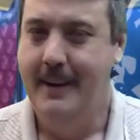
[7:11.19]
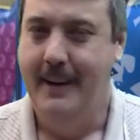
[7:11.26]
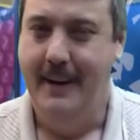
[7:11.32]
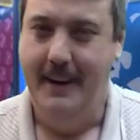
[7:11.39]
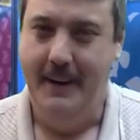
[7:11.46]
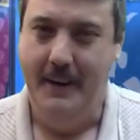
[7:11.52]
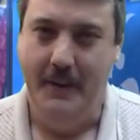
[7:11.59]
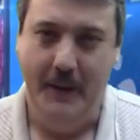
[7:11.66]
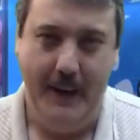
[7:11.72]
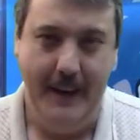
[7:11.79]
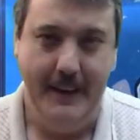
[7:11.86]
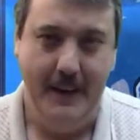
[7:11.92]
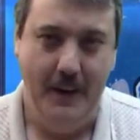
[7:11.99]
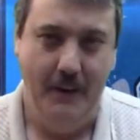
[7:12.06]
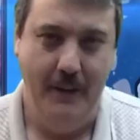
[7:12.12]
They're going to
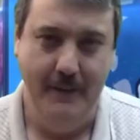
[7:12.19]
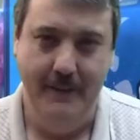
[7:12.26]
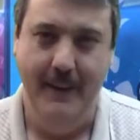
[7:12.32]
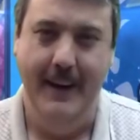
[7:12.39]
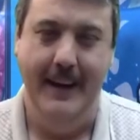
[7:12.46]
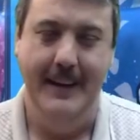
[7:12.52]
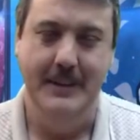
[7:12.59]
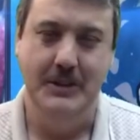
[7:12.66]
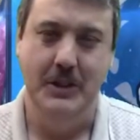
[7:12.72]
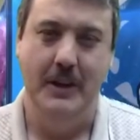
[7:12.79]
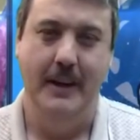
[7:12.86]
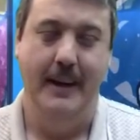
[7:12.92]
get their revenge